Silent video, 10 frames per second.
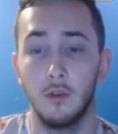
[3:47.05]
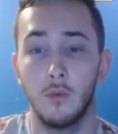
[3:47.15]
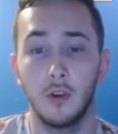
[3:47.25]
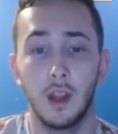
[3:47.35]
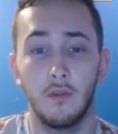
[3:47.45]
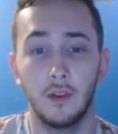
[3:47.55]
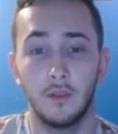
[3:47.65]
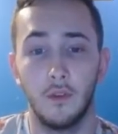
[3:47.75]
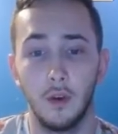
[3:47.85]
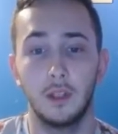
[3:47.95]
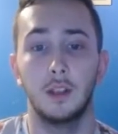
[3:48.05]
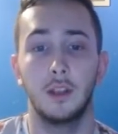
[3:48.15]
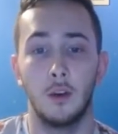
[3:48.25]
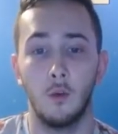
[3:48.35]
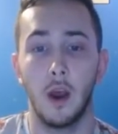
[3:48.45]
more diverse voices and
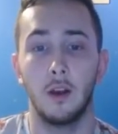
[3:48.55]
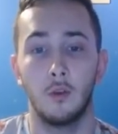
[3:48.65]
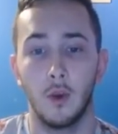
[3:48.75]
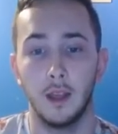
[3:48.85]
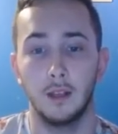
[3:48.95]
a wider range